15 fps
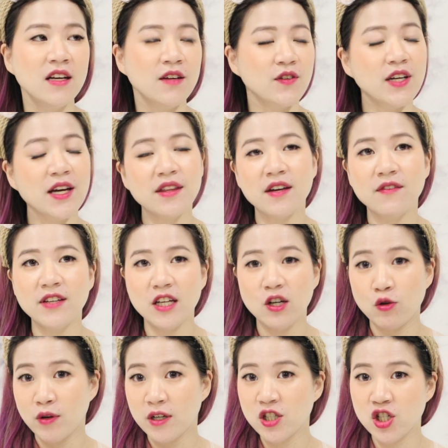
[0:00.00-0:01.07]
If you guys have any
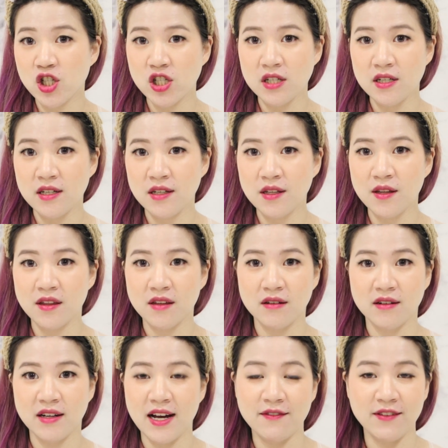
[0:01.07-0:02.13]
questions
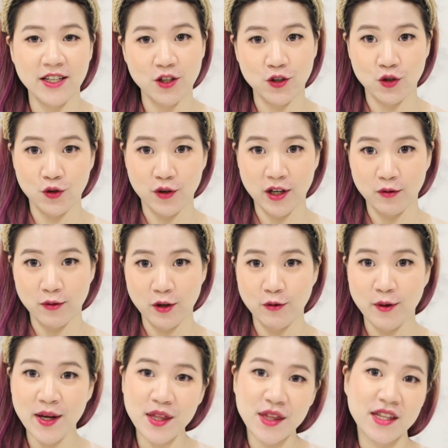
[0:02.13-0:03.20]
or have any tutorial
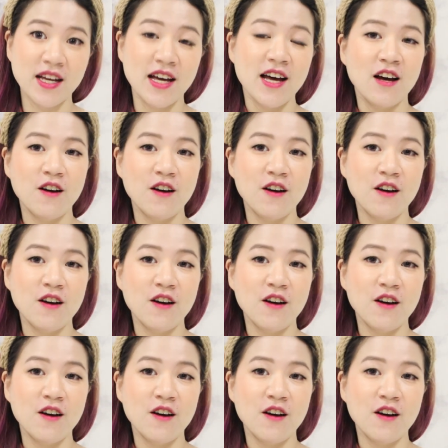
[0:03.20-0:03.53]
requests,